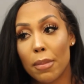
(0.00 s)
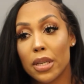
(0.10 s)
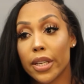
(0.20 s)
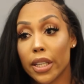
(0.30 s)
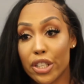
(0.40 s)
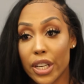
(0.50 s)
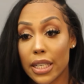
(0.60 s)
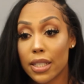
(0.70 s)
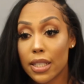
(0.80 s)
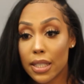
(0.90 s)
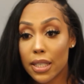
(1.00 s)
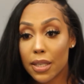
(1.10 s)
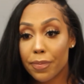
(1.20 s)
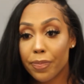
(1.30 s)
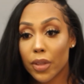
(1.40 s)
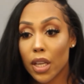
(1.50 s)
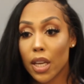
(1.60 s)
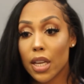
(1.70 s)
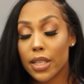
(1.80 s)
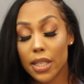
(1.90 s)
Diligence,
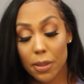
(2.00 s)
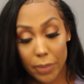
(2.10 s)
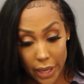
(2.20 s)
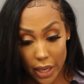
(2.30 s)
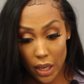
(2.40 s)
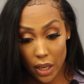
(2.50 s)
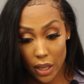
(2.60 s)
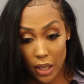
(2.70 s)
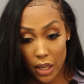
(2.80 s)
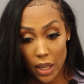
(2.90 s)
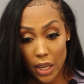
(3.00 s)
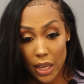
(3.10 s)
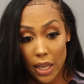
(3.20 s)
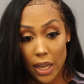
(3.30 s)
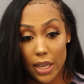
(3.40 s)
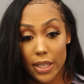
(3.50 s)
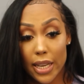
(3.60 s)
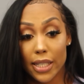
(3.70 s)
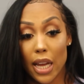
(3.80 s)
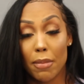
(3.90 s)
discipline,
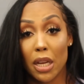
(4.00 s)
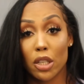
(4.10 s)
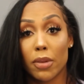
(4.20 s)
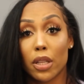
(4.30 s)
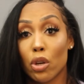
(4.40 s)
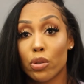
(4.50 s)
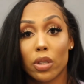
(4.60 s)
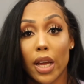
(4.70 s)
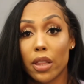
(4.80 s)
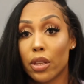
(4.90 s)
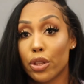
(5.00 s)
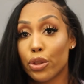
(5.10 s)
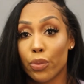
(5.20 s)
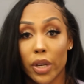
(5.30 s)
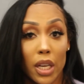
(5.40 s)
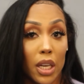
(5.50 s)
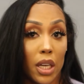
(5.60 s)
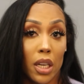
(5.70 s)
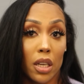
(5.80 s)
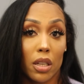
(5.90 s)
and time management. Those are like the
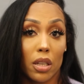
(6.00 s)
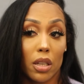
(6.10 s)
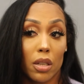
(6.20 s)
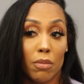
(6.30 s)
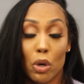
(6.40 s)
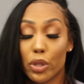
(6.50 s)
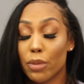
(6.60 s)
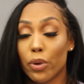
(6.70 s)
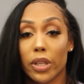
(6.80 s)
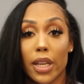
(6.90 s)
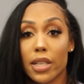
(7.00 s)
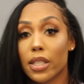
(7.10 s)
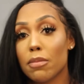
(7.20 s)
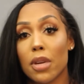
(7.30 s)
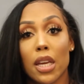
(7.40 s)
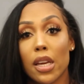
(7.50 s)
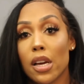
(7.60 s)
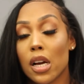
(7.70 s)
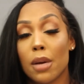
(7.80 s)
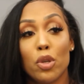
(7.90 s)
three most important things to me.
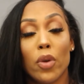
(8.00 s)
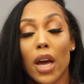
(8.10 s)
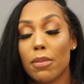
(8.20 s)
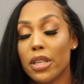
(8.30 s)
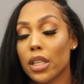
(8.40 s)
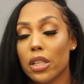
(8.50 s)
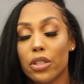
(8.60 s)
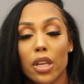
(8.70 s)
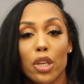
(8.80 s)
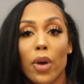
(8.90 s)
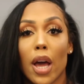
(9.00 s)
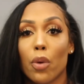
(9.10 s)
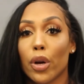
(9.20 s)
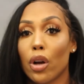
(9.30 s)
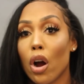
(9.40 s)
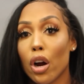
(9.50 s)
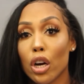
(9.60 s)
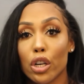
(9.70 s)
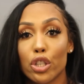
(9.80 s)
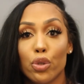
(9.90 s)
You got to be diligent. You got to work
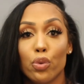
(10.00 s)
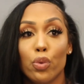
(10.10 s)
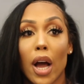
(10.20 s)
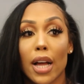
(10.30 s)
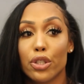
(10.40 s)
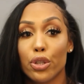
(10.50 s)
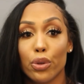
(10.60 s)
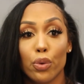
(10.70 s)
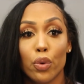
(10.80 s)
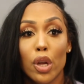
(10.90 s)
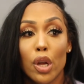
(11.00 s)
hard. You got to